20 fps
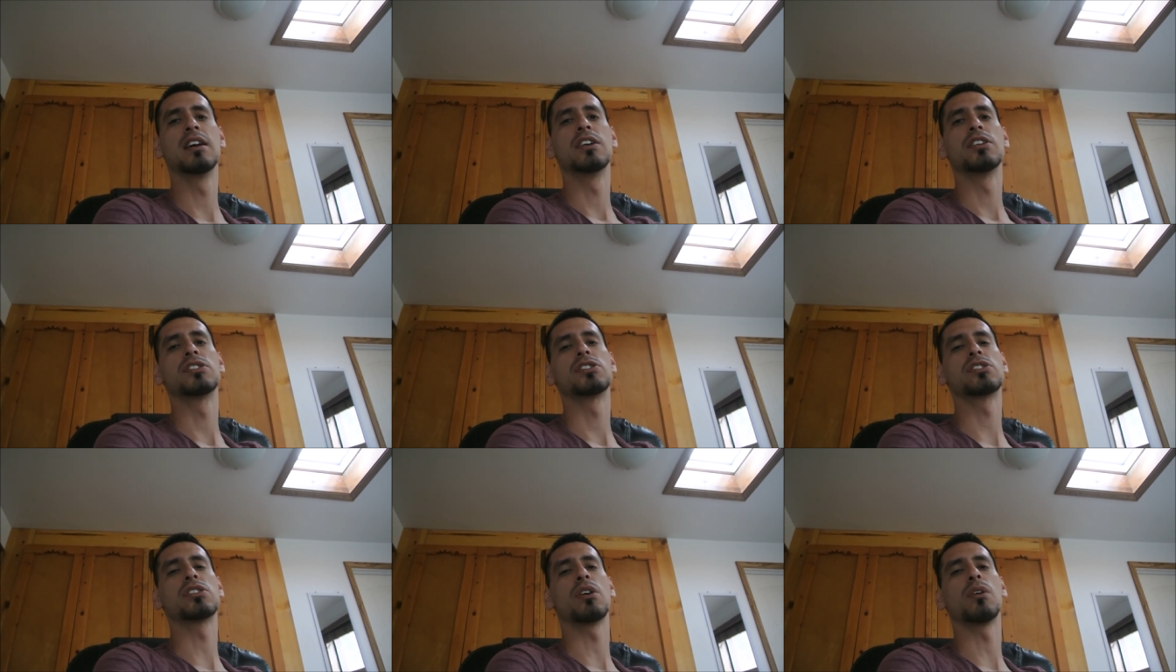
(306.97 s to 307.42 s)

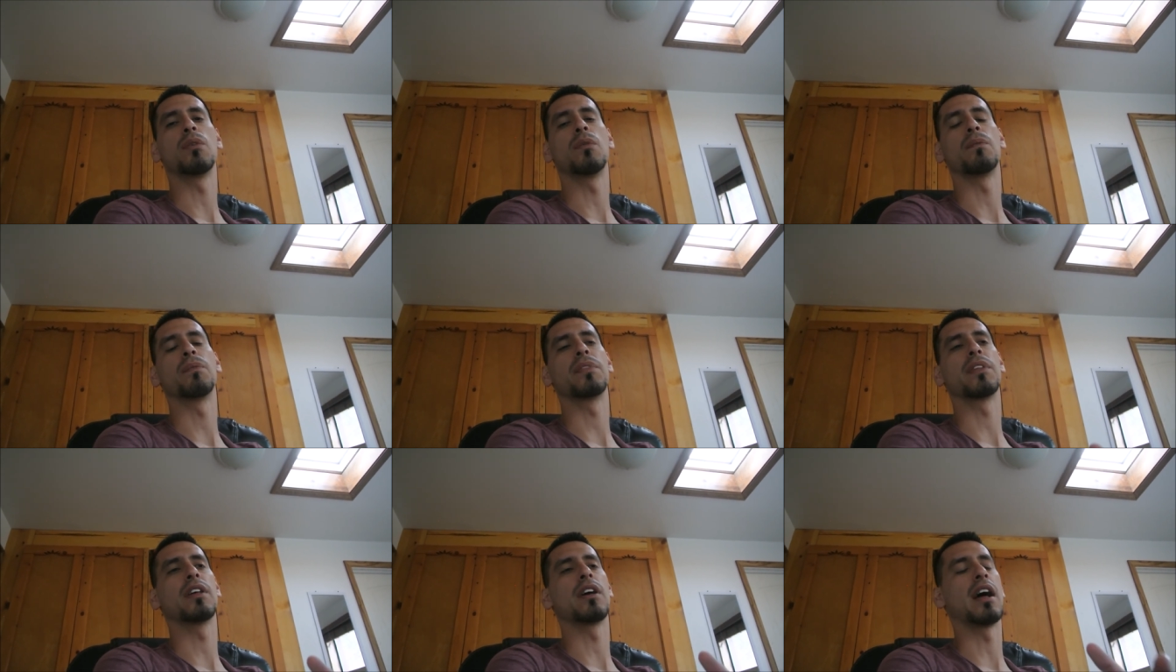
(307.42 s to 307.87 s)

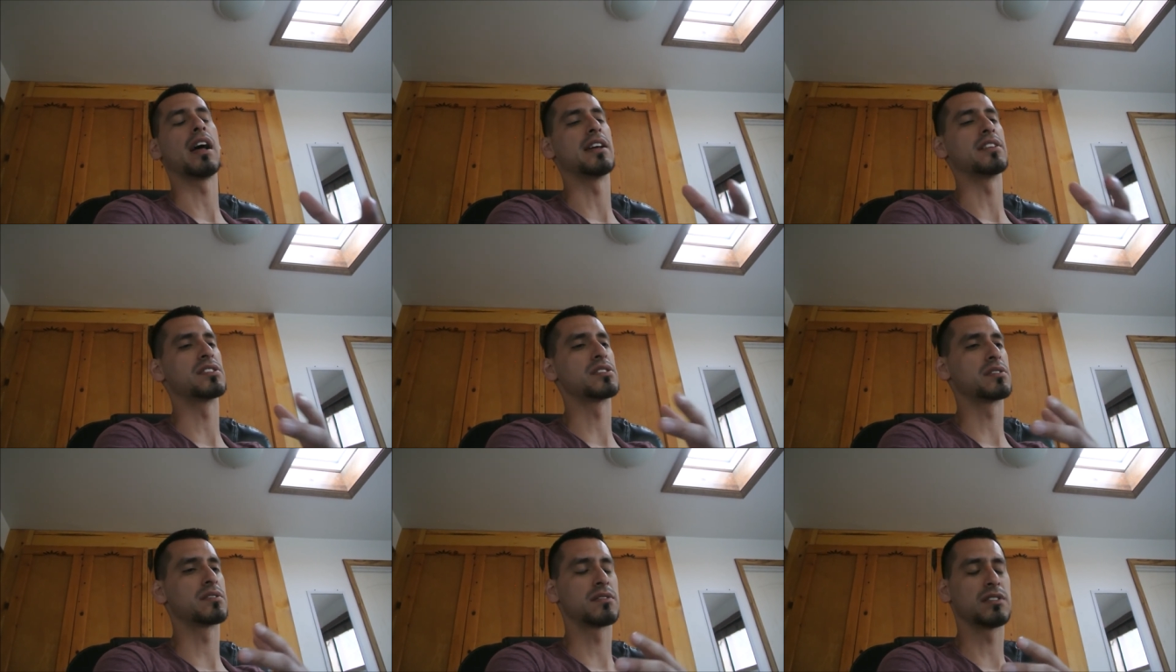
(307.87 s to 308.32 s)
So
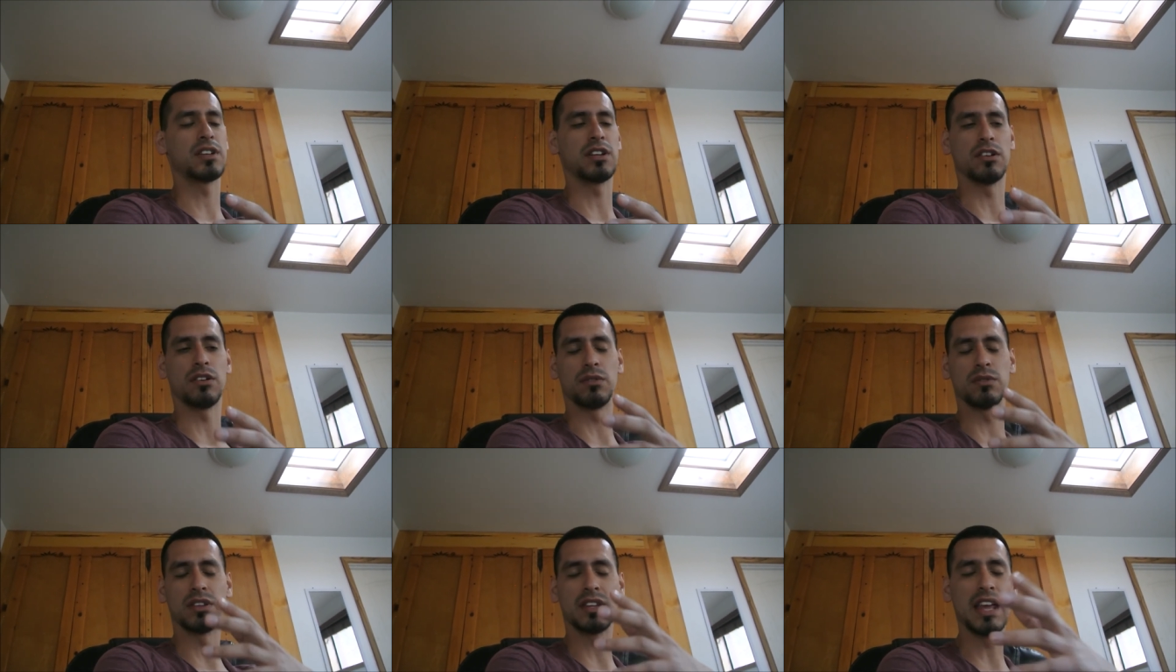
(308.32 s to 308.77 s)
as you
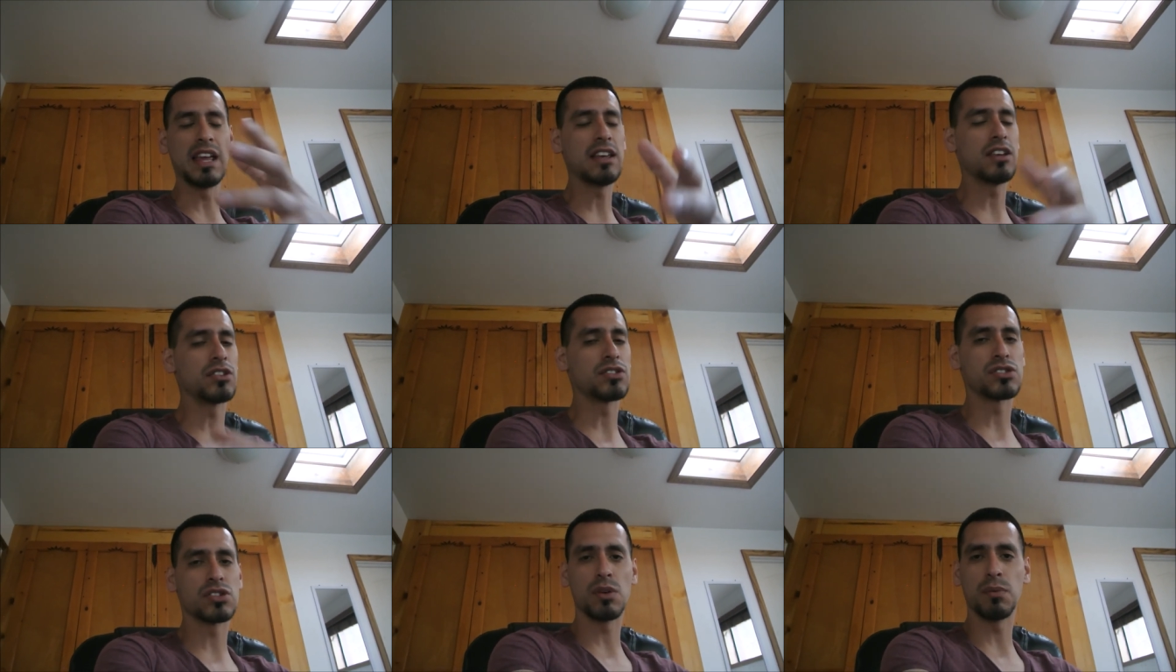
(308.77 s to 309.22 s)
know, thank
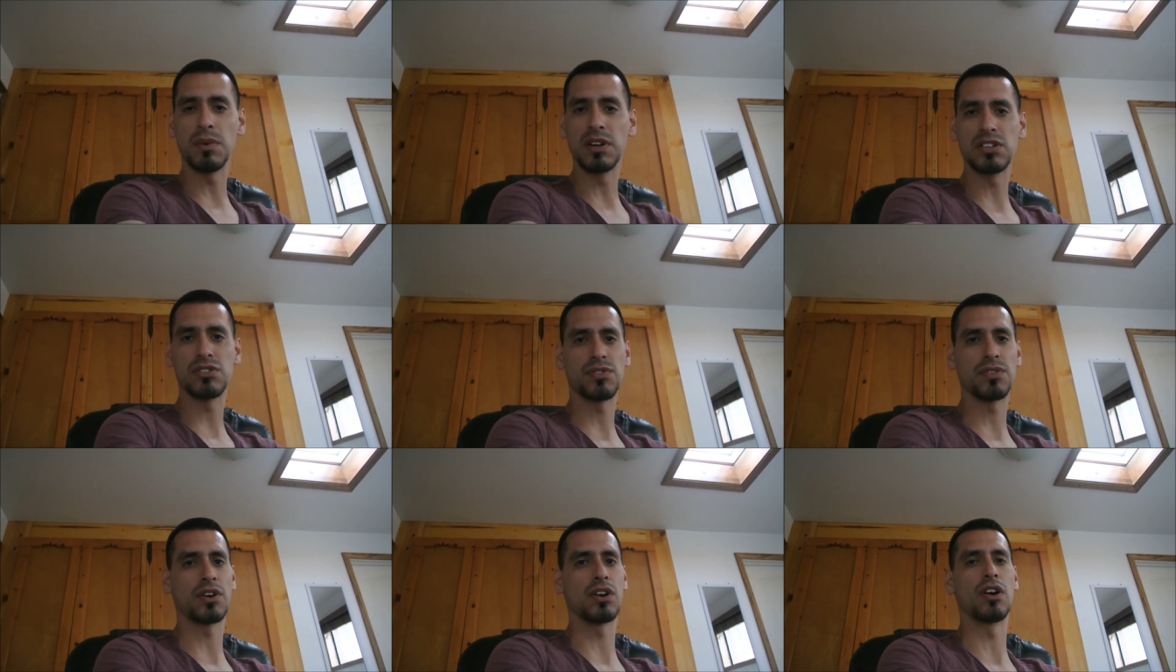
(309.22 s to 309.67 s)
you so
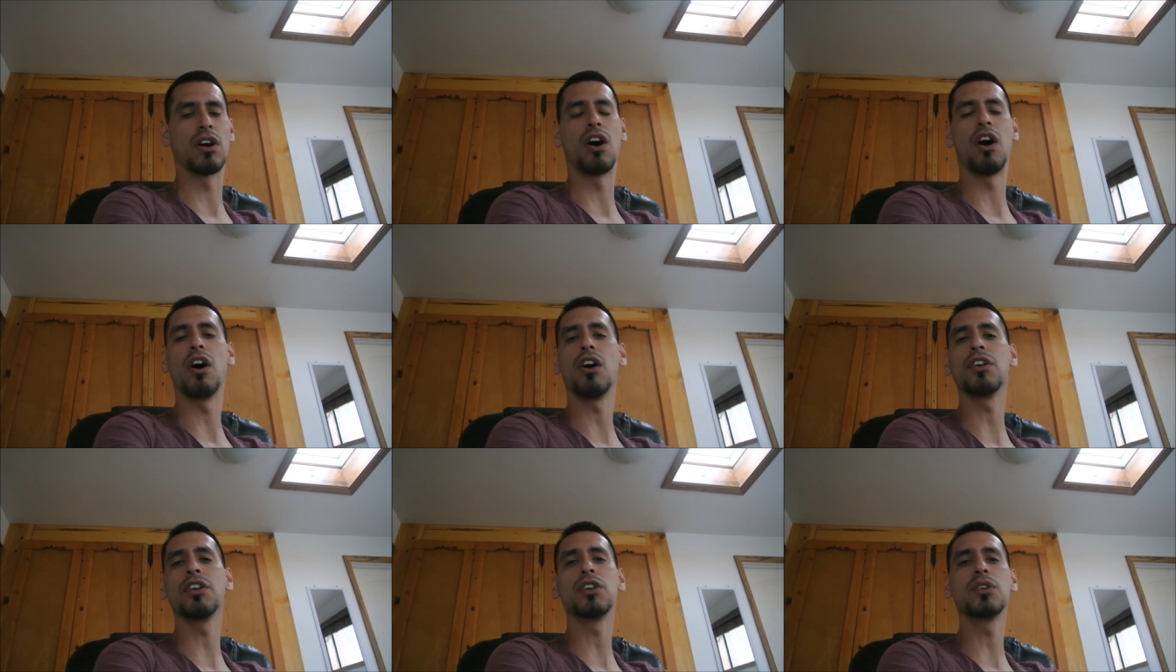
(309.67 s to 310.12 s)
much for
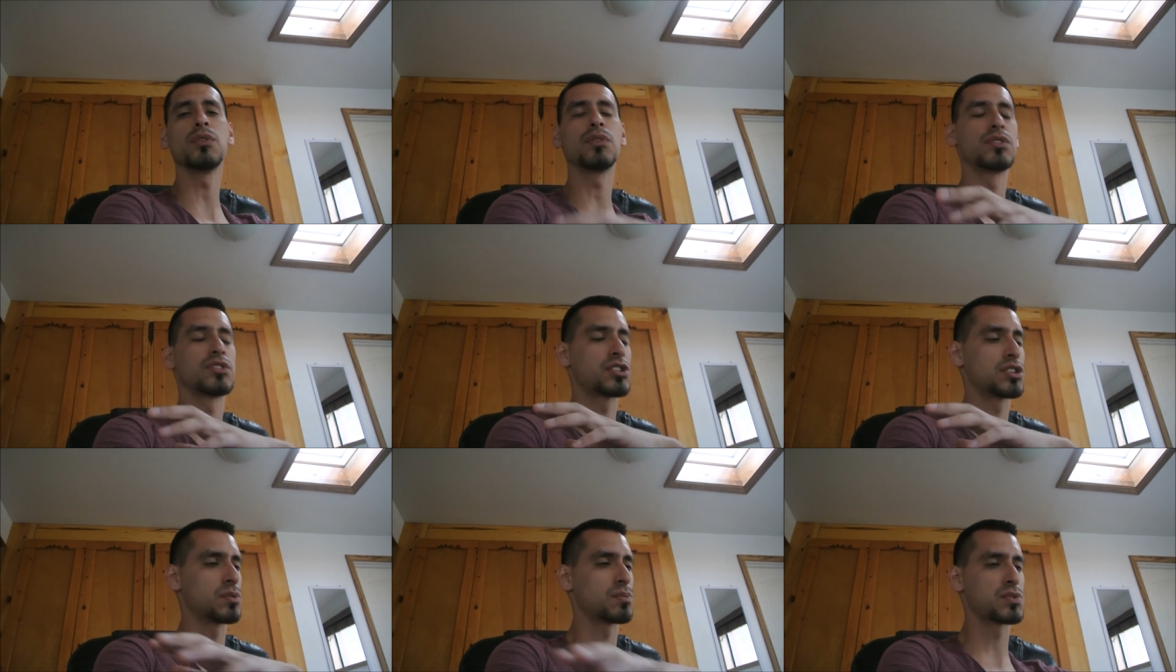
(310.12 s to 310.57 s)
all you
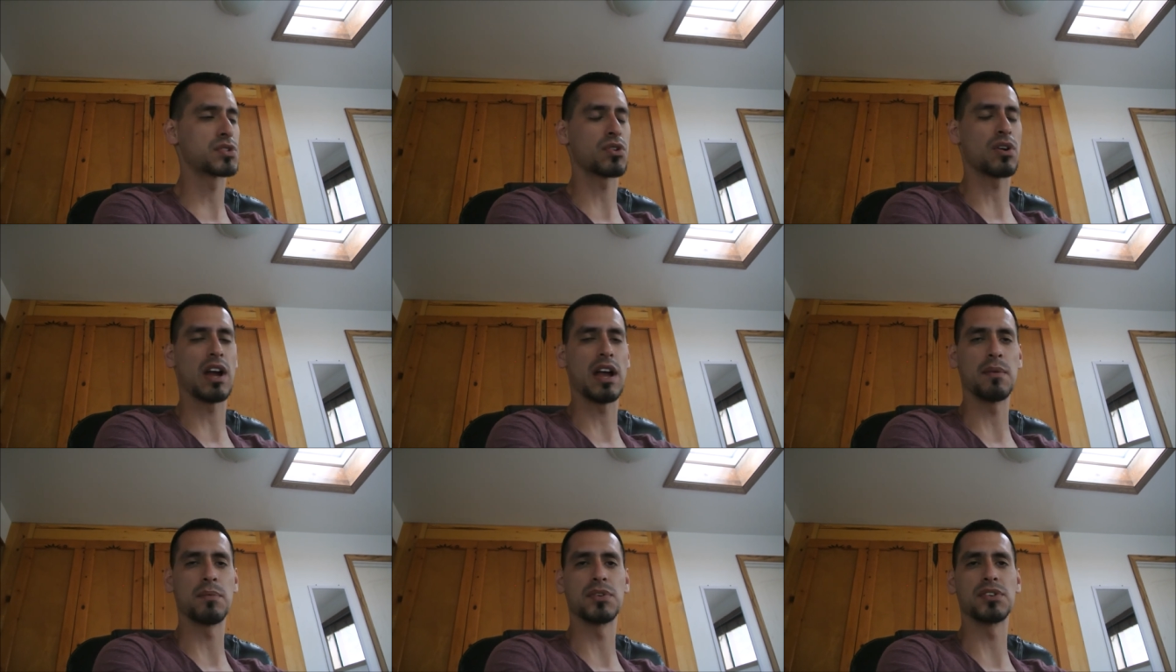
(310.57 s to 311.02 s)

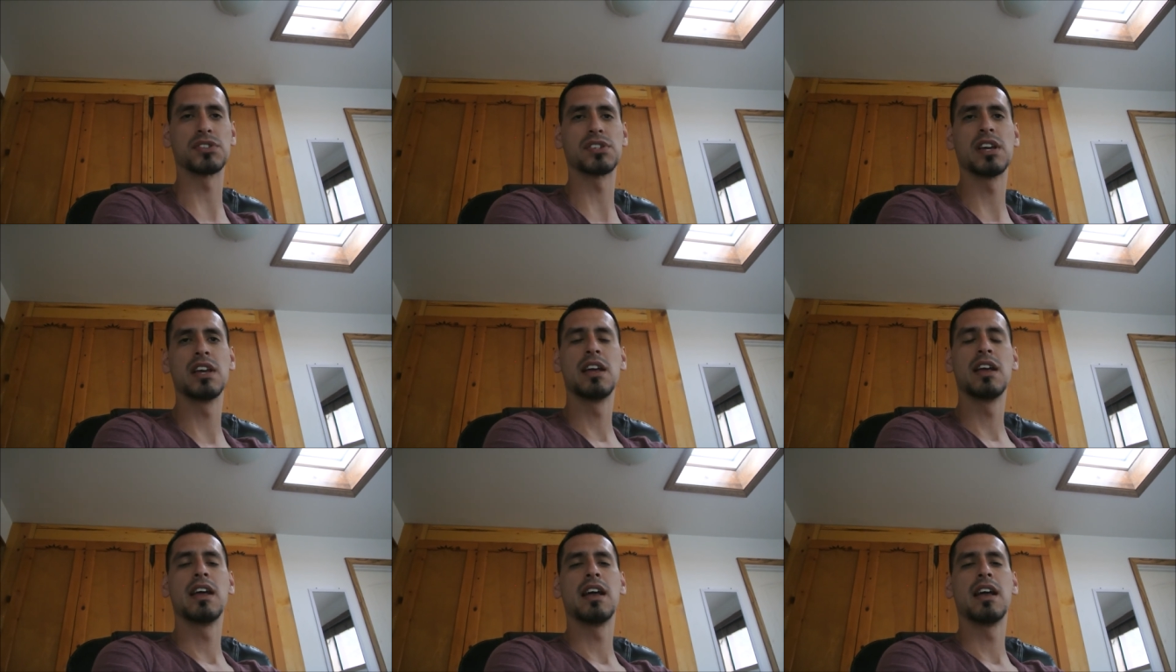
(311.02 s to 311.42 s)
subscribers,